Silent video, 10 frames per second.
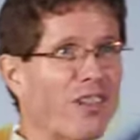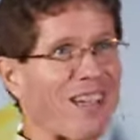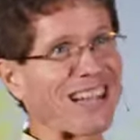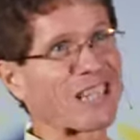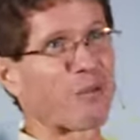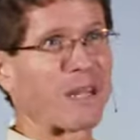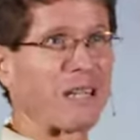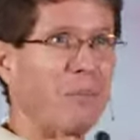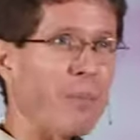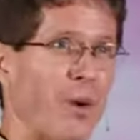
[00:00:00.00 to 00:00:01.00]
actually
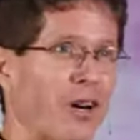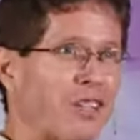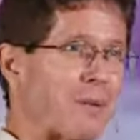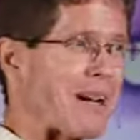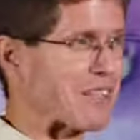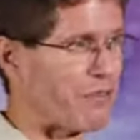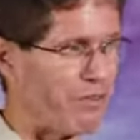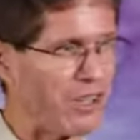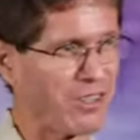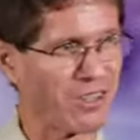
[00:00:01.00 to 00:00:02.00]
written books about the
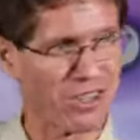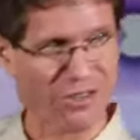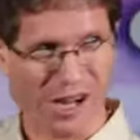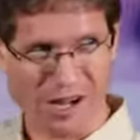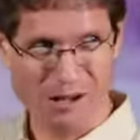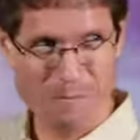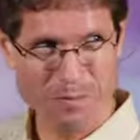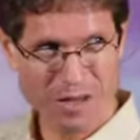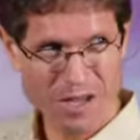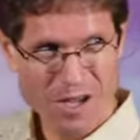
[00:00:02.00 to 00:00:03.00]
visions of hell.
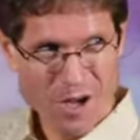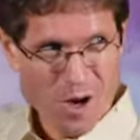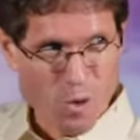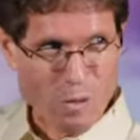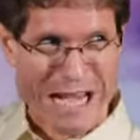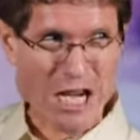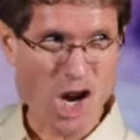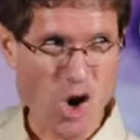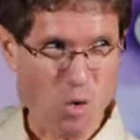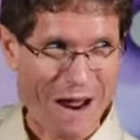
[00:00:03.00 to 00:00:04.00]
We
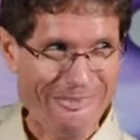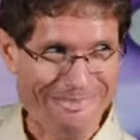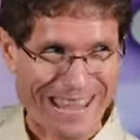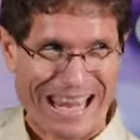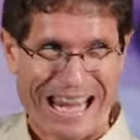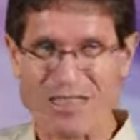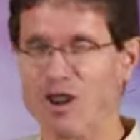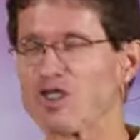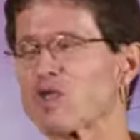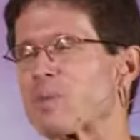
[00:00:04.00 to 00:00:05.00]
know one thing
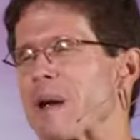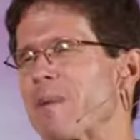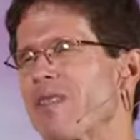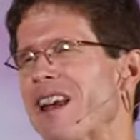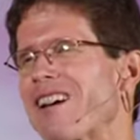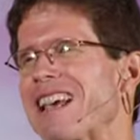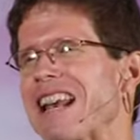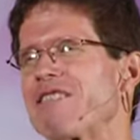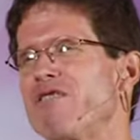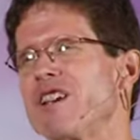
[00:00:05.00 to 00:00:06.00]
those people that are
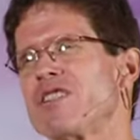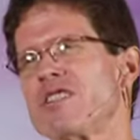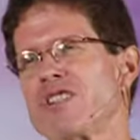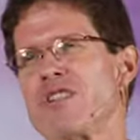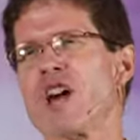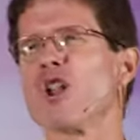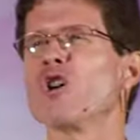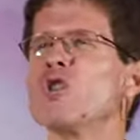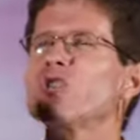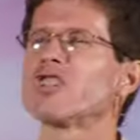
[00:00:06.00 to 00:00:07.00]
getting visions of hell,
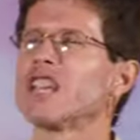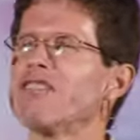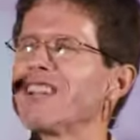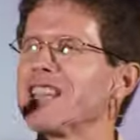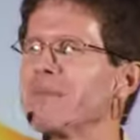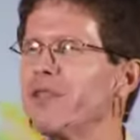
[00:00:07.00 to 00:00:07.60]
who's giving them the